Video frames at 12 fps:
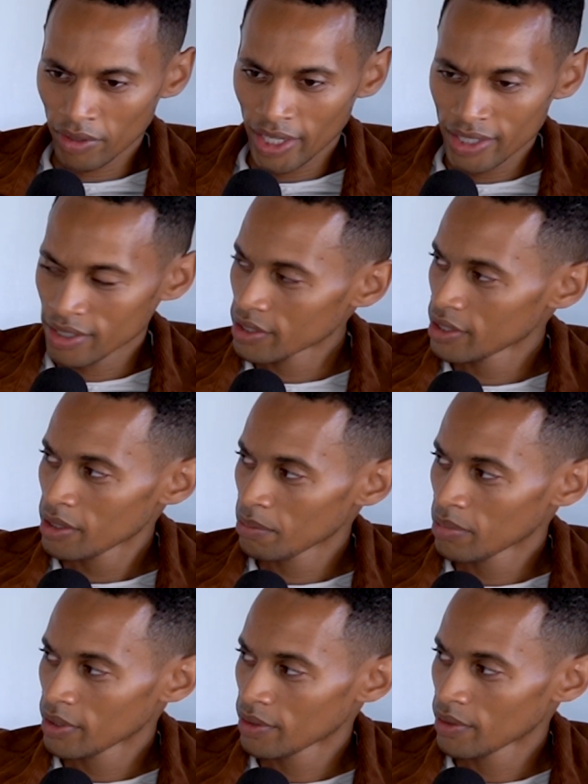
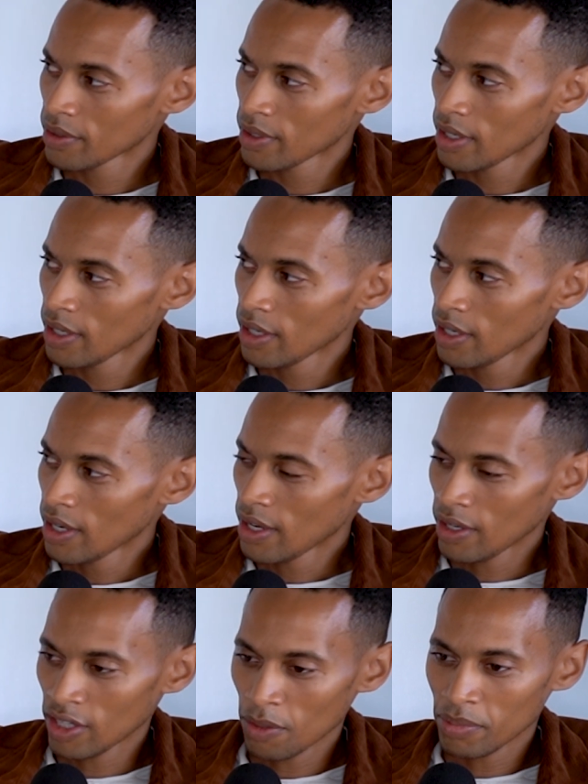relationship,
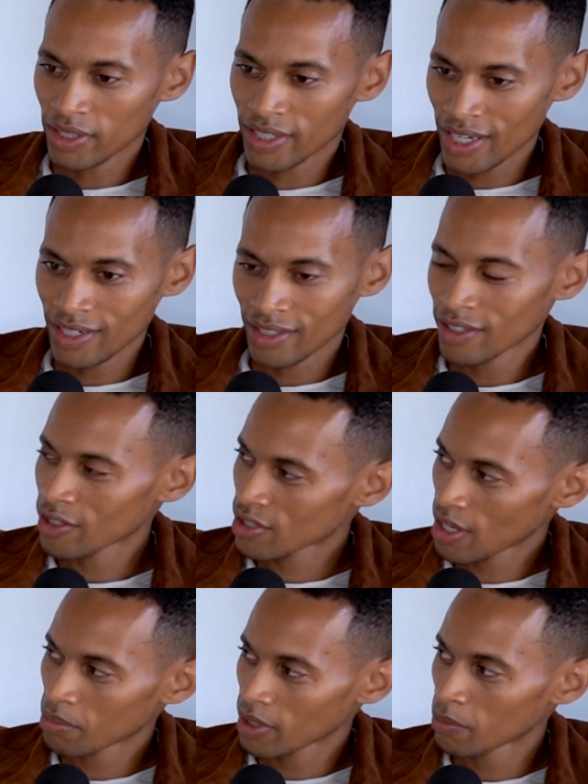in the beginning, there's
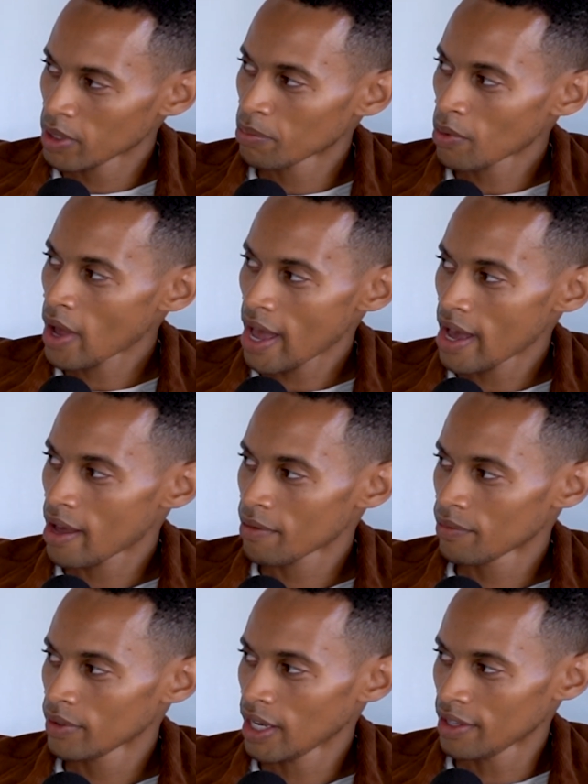something people
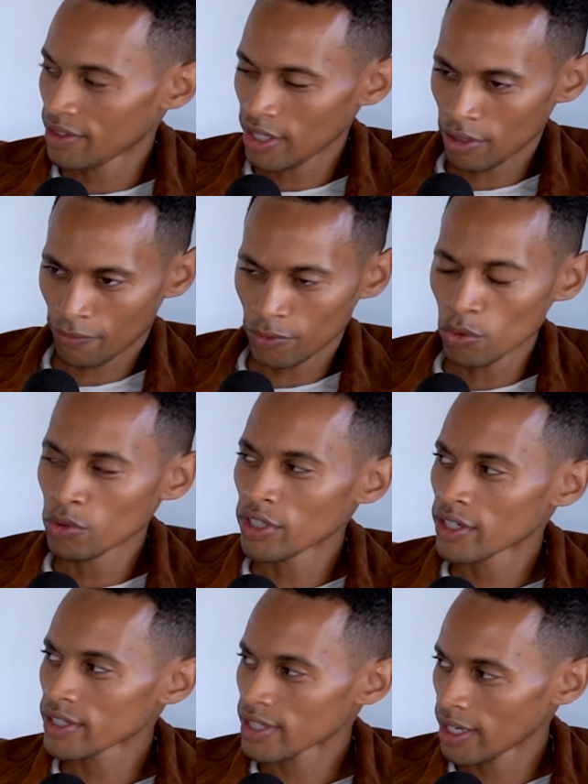have. And then a few
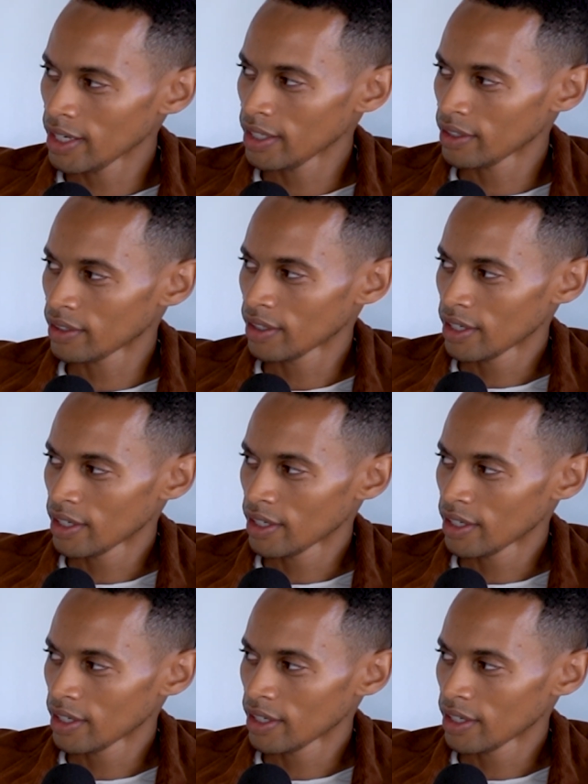years in,